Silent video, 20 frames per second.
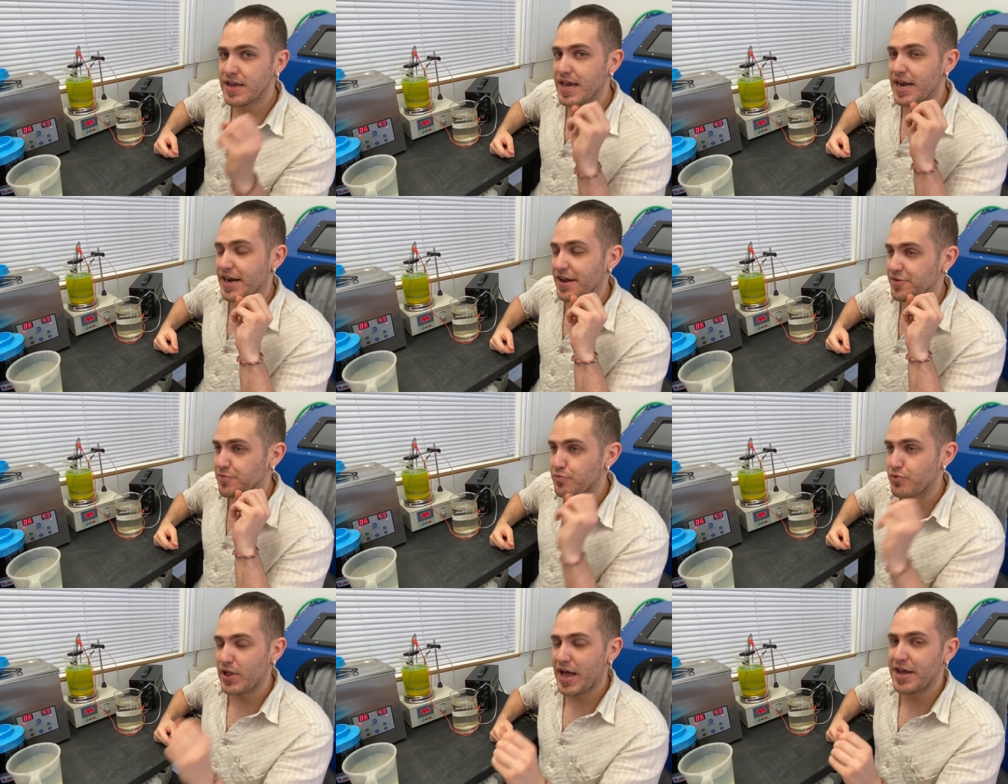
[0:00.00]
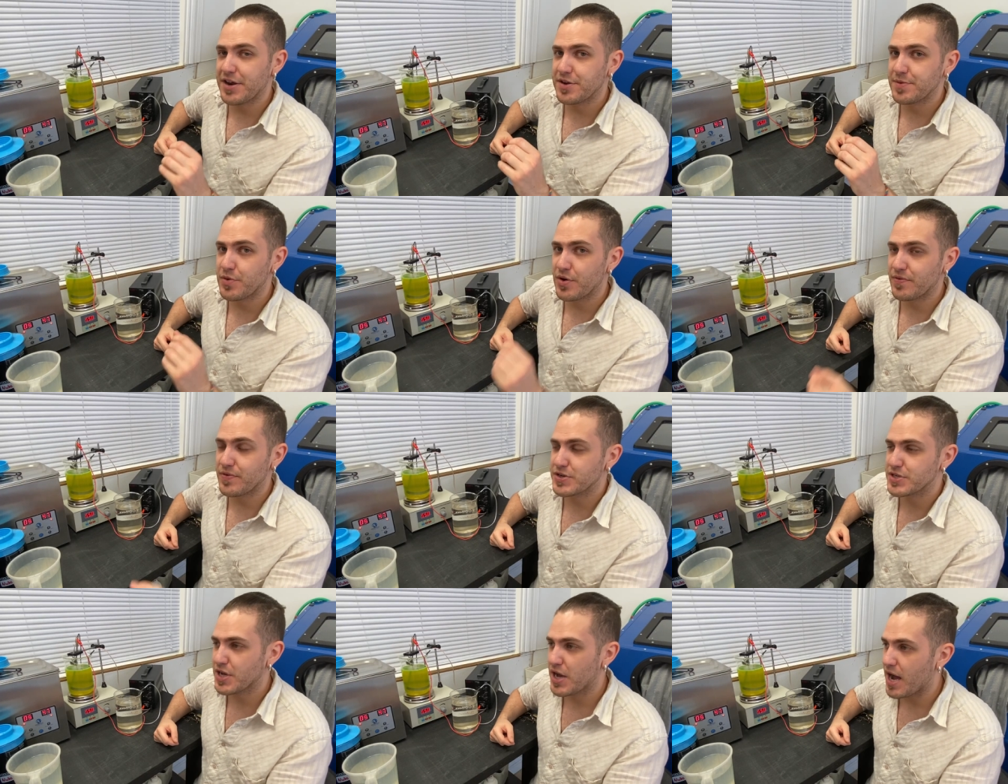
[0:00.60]
and it has platinum
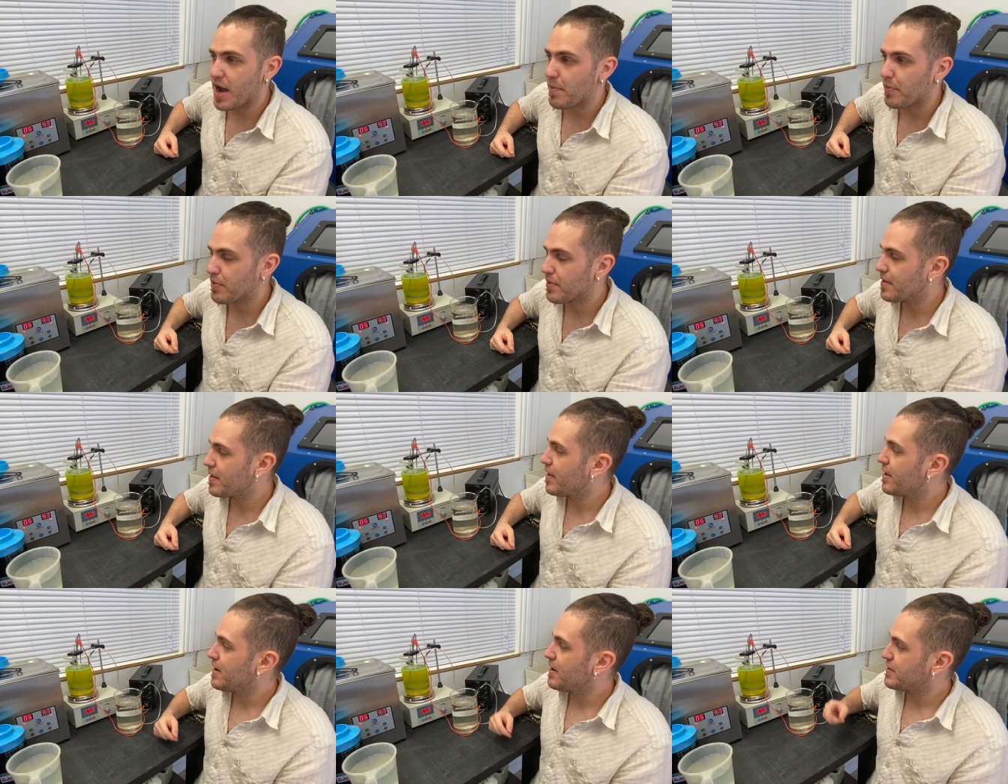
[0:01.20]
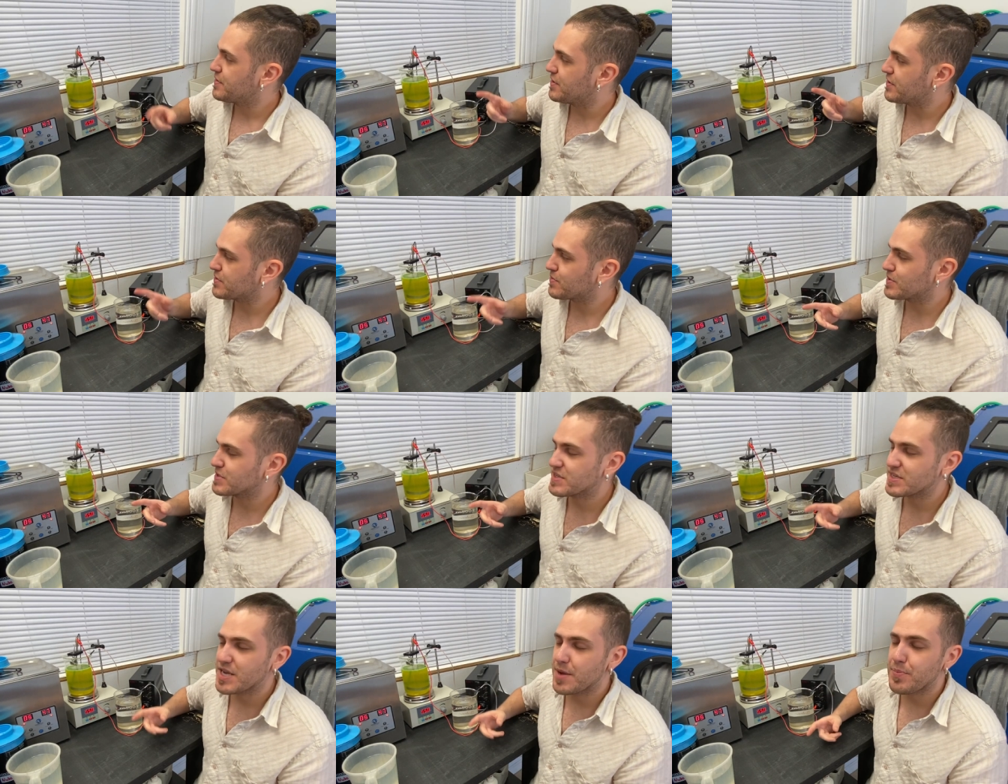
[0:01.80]
over top. This
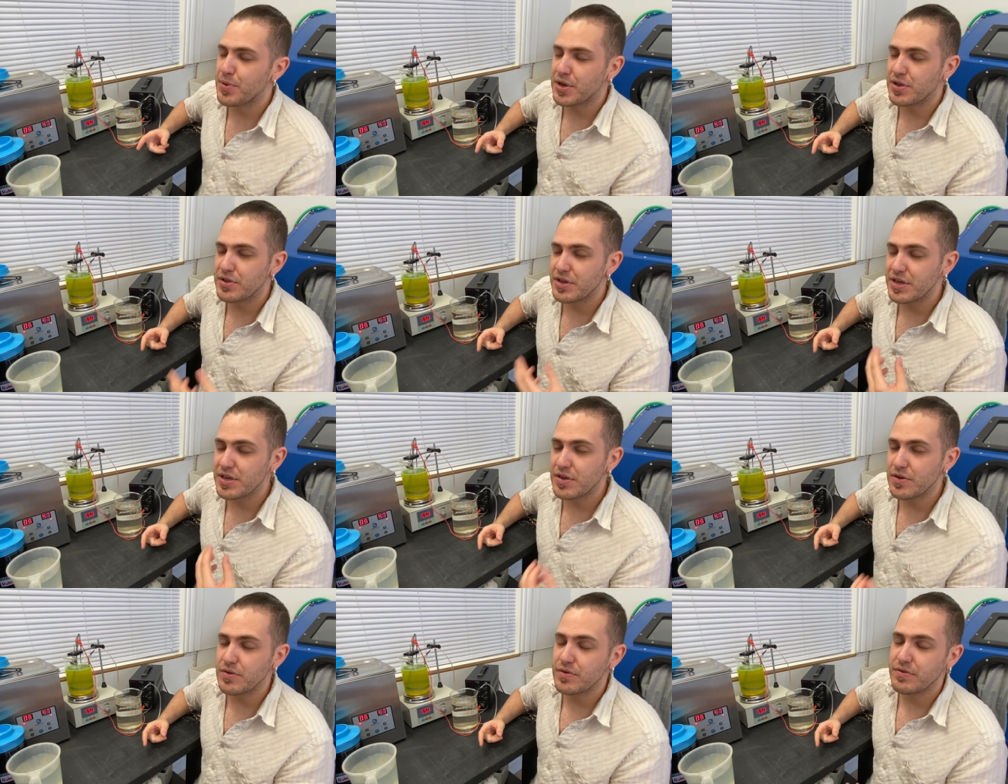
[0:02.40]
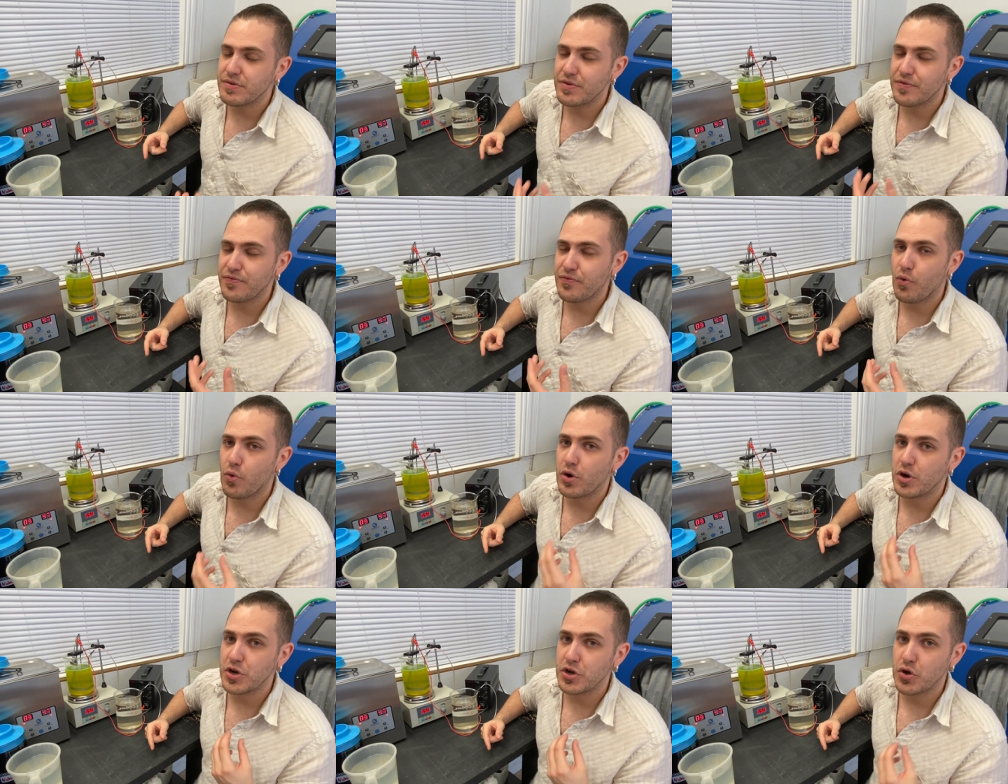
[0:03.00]
one's typically used
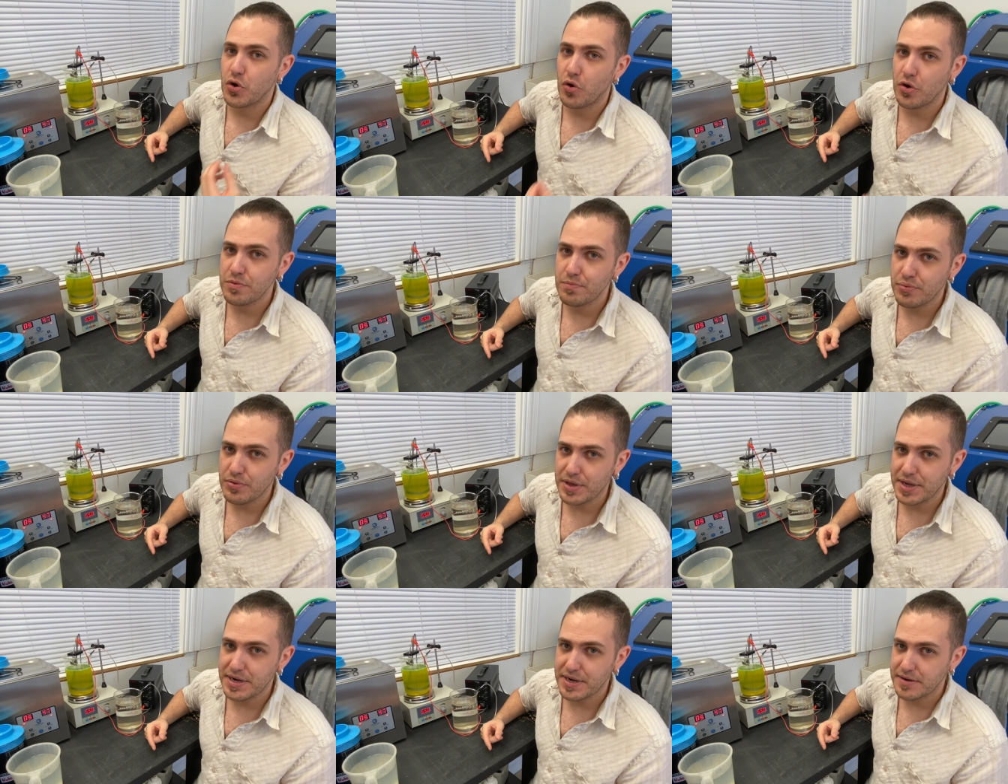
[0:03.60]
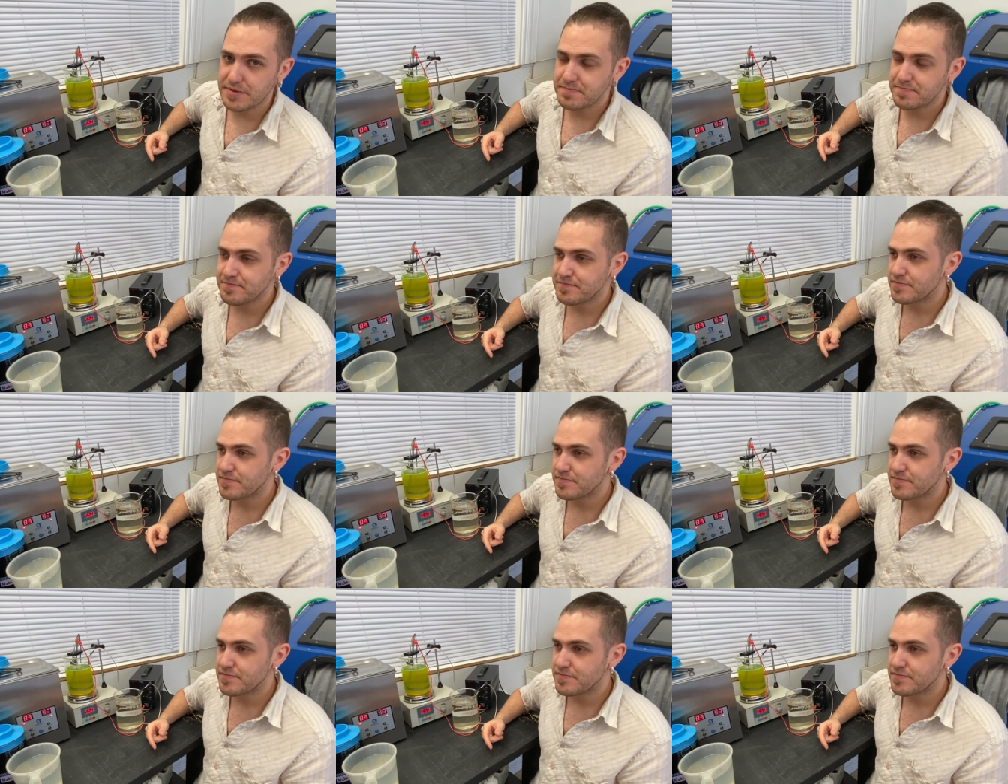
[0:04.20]
for gold plating